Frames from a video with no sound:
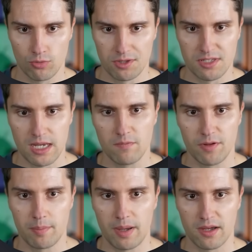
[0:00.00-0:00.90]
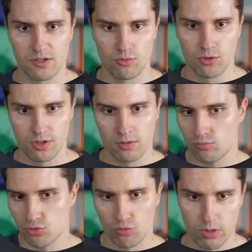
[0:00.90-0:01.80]
do the same for the password.
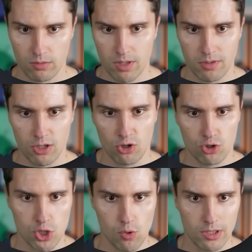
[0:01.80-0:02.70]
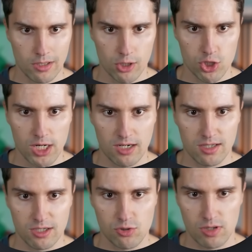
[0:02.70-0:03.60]
So we can maybe show a little check
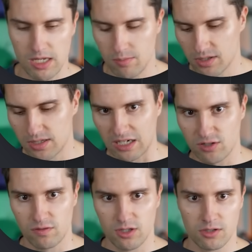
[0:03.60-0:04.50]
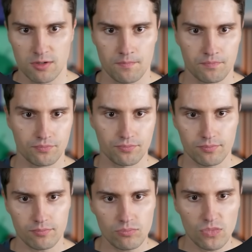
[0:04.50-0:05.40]
next to the email text field.
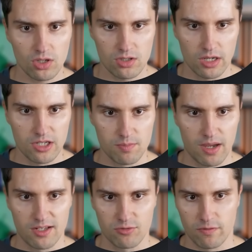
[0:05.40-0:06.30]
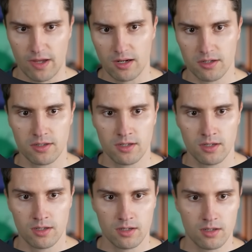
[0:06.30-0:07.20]
Say, is password valid?
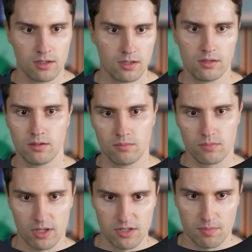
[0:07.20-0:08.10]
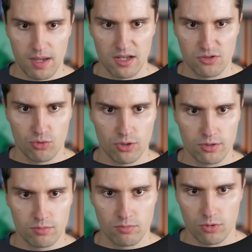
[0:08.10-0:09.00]
That's a password.
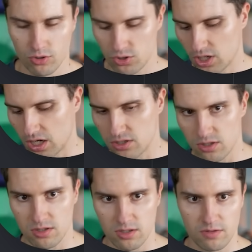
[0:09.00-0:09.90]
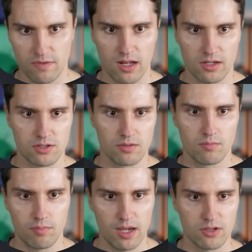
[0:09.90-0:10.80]
In this case, it's is valid
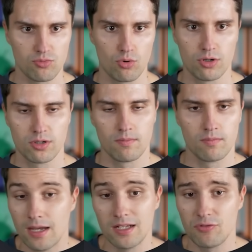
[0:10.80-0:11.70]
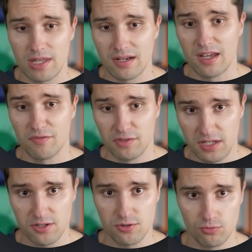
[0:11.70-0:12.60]
password. And if we then have
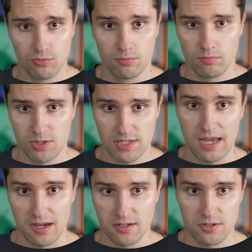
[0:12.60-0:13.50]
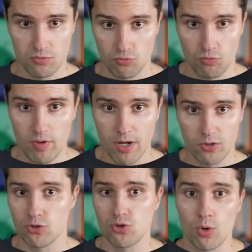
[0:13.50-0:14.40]
these two states, we might
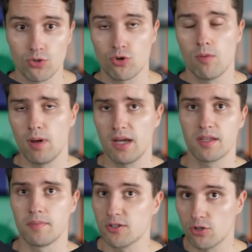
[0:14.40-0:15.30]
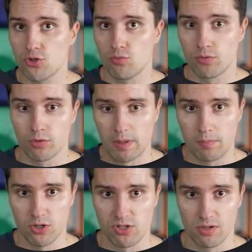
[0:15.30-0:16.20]
also want to combine them. That's also what would be
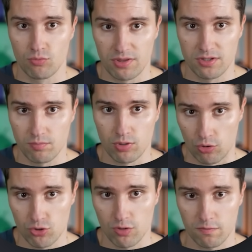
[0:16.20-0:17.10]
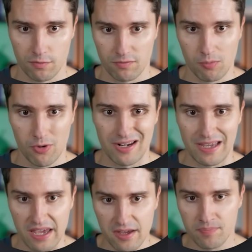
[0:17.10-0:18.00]
possible with this approach of ViewModel
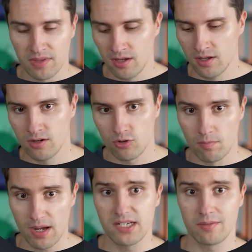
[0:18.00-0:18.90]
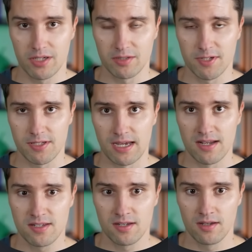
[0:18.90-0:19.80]
A. Combining multiple
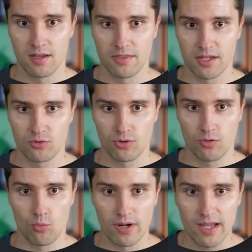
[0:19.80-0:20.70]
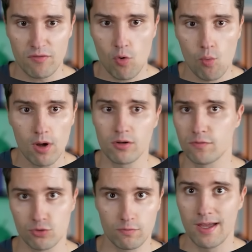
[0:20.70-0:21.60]
states, that whenever one of
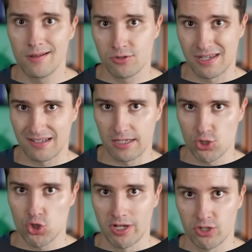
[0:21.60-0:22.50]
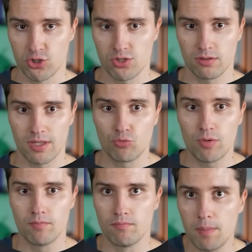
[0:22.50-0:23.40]
two values at least changes, that
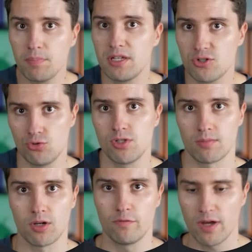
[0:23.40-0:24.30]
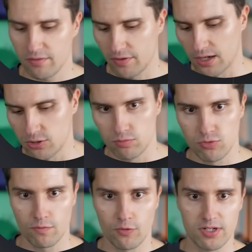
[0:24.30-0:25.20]
we map these to some kind of other value.
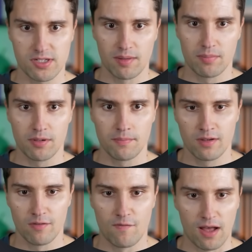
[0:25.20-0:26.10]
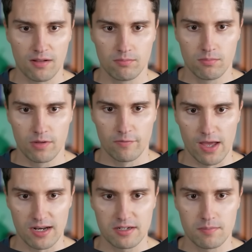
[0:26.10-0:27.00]
So for example, valid
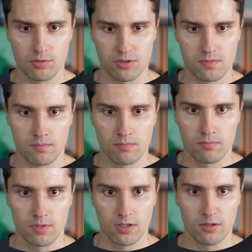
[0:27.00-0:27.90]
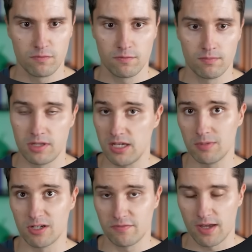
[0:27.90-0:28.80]
inputs. If the
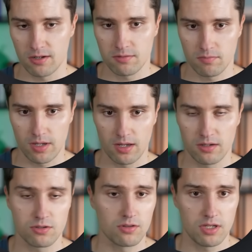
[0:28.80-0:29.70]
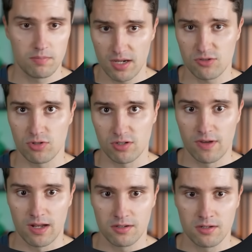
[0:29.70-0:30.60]
email is valid and the password is
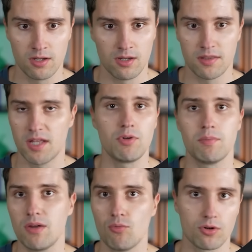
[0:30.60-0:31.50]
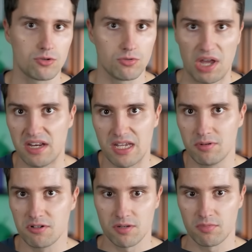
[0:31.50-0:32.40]
valid, then we may want to
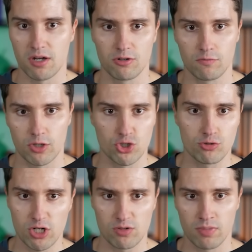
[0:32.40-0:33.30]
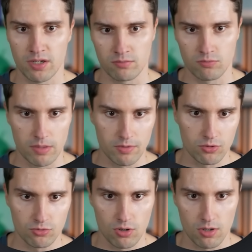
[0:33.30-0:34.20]
enable some kind of registration button. Maybe we want
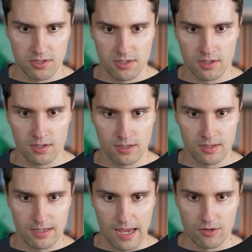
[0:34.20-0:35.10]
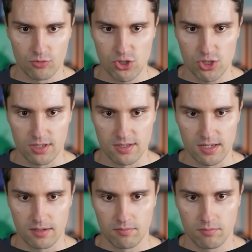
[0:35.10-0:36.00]
to call this can register instead.